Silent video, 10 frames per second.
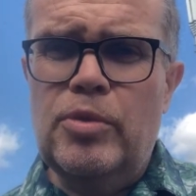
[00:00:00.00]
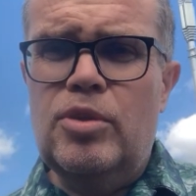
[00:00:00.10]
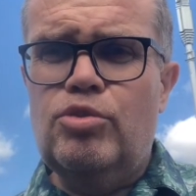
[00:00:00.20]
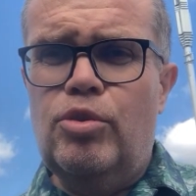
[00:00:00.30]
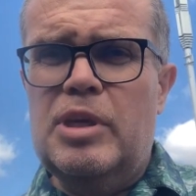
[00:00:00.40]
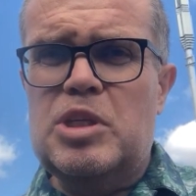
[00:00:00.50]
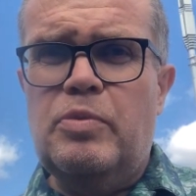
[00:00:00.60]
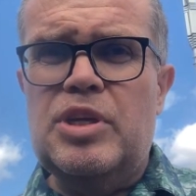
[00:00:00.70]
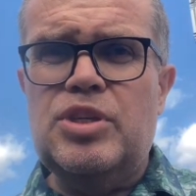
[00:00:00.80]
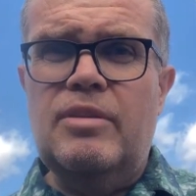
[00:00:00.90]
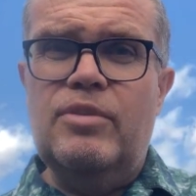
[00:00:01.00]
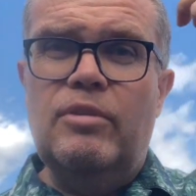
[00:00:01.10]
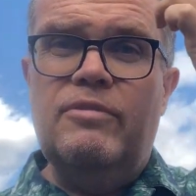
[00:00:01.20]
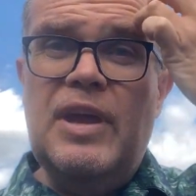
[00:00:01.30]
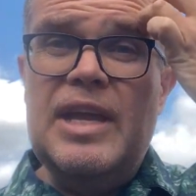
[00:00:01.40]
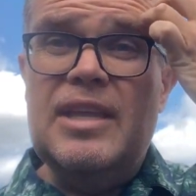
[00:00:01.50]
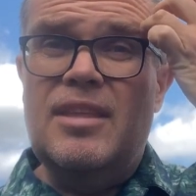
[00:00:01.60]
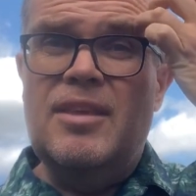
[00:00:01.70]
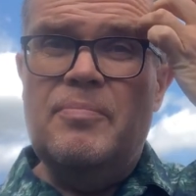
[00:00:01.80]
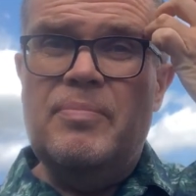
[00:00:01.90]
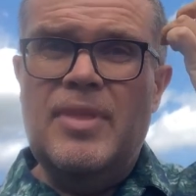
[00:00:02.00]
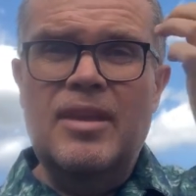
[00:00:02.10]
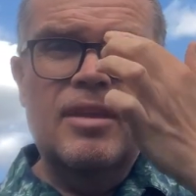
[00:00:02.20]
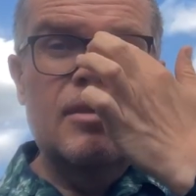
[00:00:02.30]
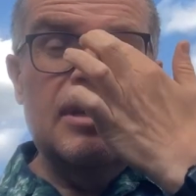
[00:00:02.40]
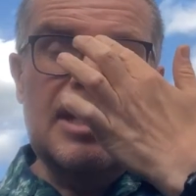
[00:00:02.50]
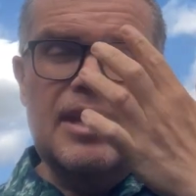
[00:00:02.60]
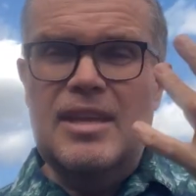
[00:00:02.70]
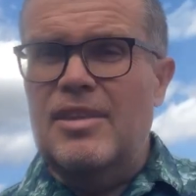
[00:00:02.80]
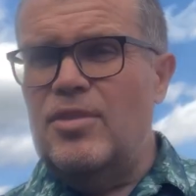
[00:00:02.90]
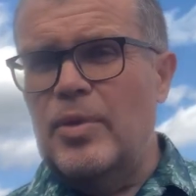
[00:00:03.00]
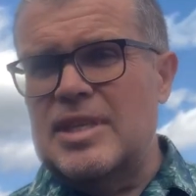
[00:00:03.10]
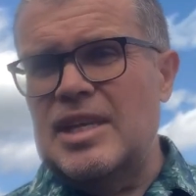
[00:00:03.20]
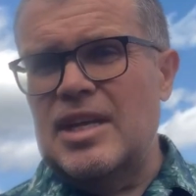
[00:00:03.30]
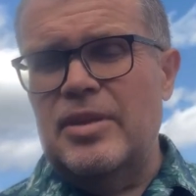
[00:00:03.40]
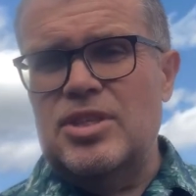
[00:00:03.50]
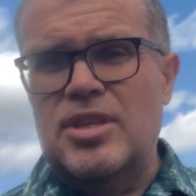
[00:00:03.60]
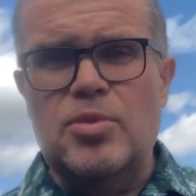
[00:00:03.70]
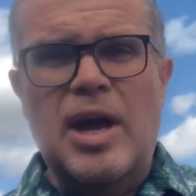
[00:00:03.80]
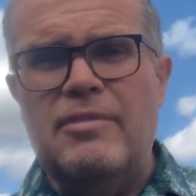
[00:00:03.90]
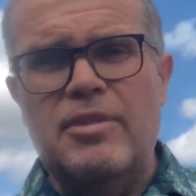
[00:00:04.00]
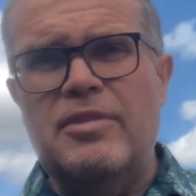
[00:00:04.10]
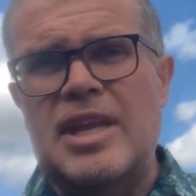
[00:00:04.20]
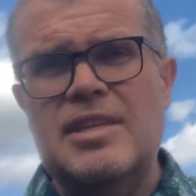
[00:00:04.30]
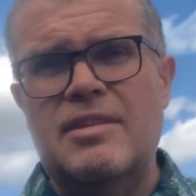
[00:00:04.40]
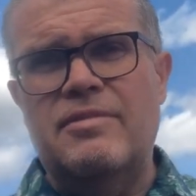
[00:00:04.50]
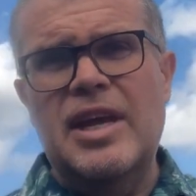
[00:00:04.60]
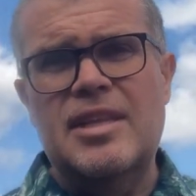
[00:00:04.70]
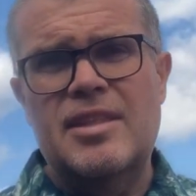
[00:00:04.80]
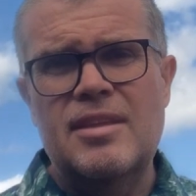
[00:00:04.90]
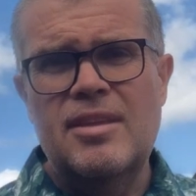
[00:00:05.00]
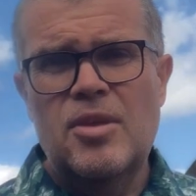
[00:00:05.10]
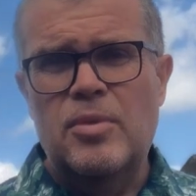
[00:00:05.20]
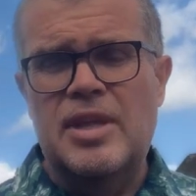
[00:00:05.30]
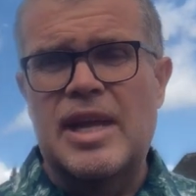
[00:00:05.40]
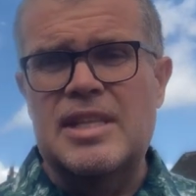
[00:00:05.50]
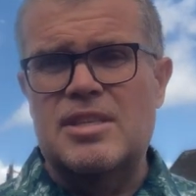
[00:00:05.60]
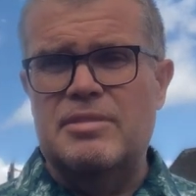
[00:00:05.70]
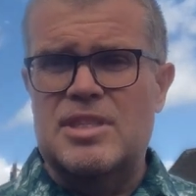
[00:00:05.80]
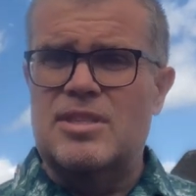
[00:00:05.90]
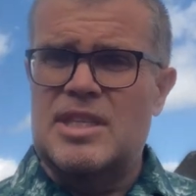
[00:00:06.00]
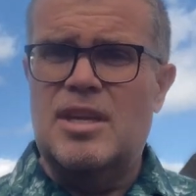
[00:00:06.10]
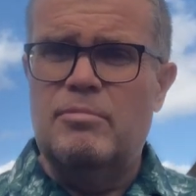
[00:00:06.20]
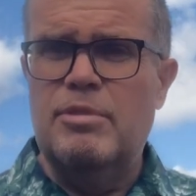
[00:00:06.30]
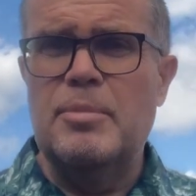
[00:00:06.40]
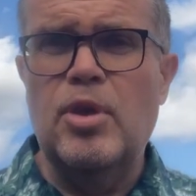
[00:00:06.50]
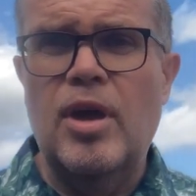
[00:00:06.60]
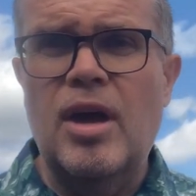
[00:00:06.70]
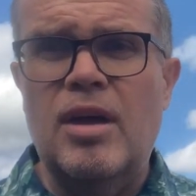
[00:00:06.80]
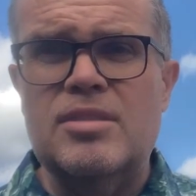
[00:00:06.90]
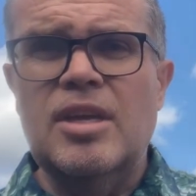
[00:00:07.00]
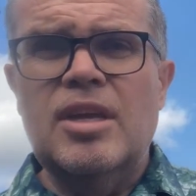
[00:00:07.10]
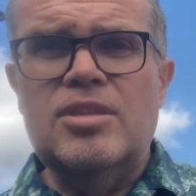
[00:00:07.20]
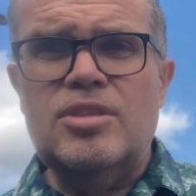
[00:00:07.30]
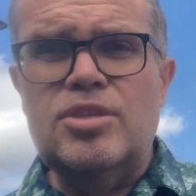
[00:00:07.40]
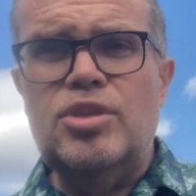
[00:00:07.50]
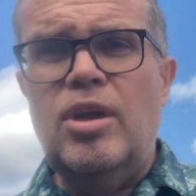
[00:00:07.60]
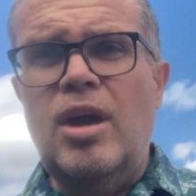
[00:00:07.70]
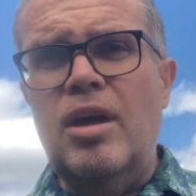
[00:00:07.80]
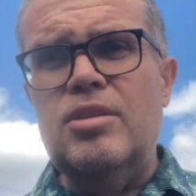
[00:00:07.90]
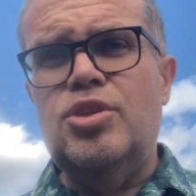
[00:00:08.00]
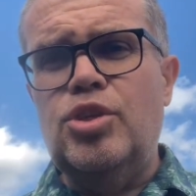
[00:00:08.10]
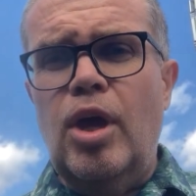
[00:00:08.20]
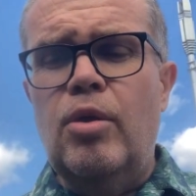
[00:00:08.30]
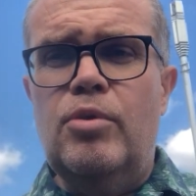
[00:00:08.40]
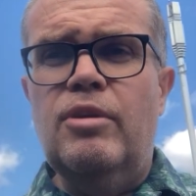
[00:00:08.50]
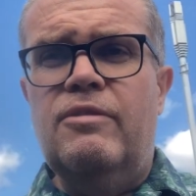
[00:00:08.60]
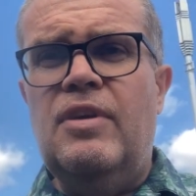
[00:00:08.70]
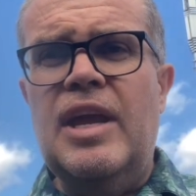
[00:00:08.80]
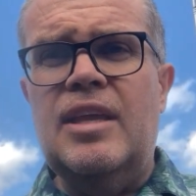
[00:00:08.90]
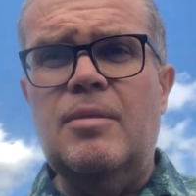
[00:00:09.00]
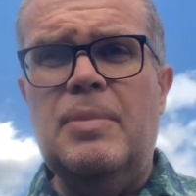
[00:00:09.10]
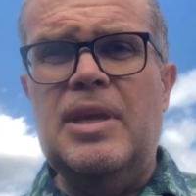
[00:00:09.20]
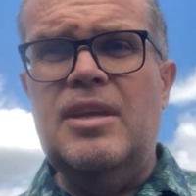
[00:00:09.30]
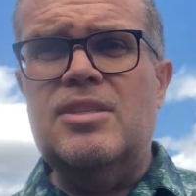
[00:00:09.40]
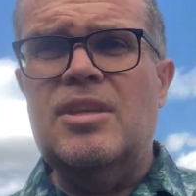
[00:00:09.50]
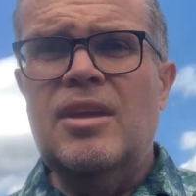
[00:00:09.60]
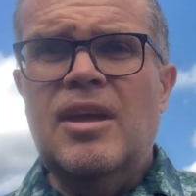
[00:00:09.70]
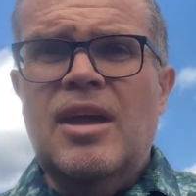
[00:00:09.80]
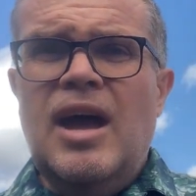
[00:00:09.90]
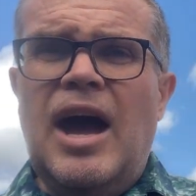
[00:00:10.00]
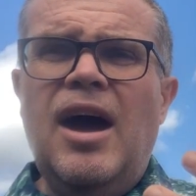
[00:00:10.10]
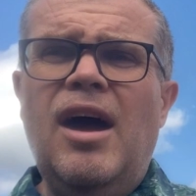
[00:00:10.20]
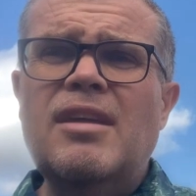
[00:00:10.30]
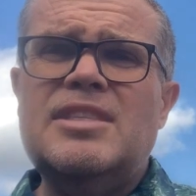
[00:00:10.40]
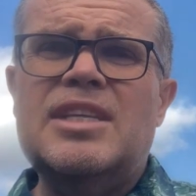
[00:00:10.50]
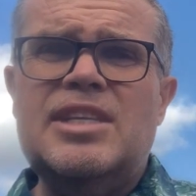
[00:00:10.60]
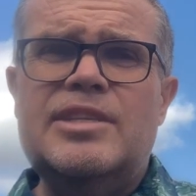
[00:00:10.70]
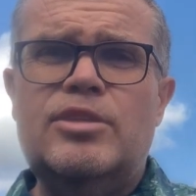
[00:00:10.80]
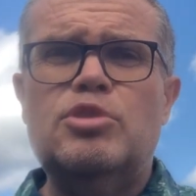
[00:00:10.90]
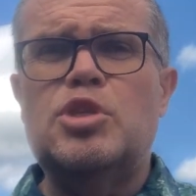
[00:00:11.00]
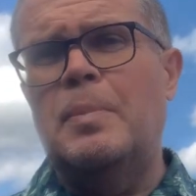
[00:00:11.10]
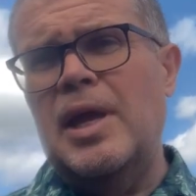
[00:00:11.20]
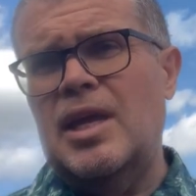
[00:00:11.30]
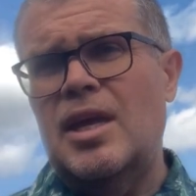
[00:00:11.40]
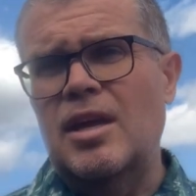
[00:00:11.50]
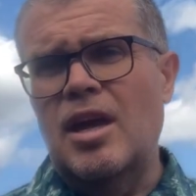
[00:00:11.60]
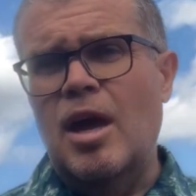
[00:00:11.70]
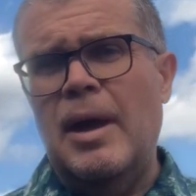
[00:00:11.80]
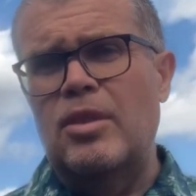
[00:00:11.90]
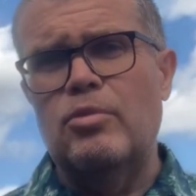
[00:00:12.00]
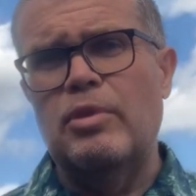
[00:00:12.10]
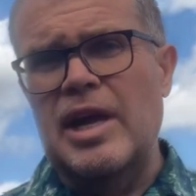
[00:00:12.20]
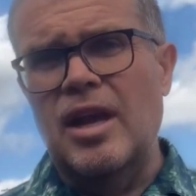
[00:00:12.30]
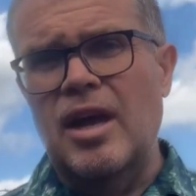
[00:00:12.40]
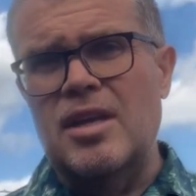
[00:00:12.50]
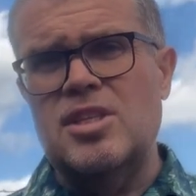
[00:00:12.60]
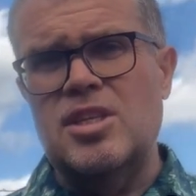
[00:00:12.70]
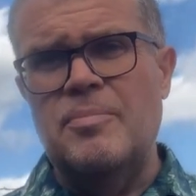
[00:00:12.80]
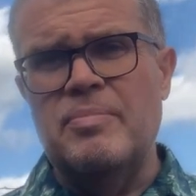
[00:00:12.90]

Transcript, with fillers: true expression of your faith. If you ask that question, do I have authentic faith? Well, the answer is, does it come from your heart? Does your heart show your faith? Because our hearts actually do speak about the real us,